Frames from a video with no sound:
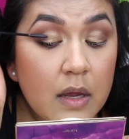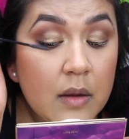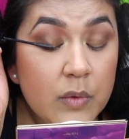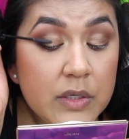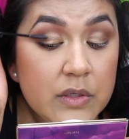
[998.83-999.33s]

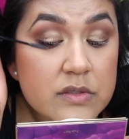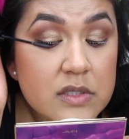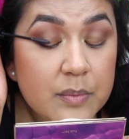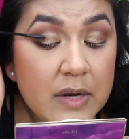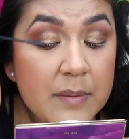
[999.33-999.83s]
When you use
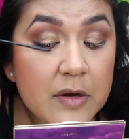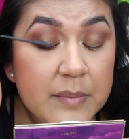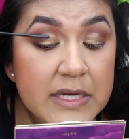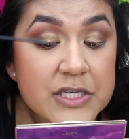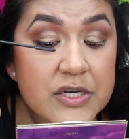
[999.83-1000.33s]
the primer,
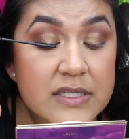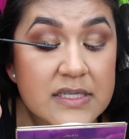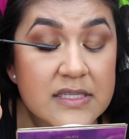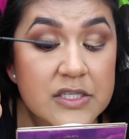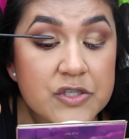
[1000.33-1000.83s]
make sure it
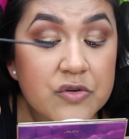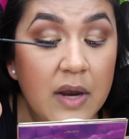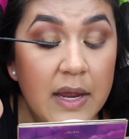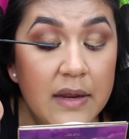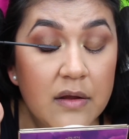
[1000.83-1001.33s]
doesn't
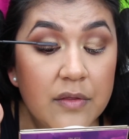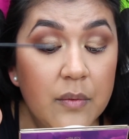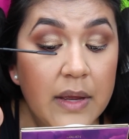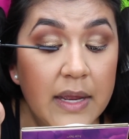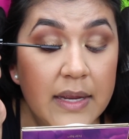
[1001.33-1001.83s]
dry all the
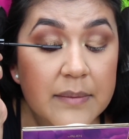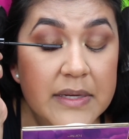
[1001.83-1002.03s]
way.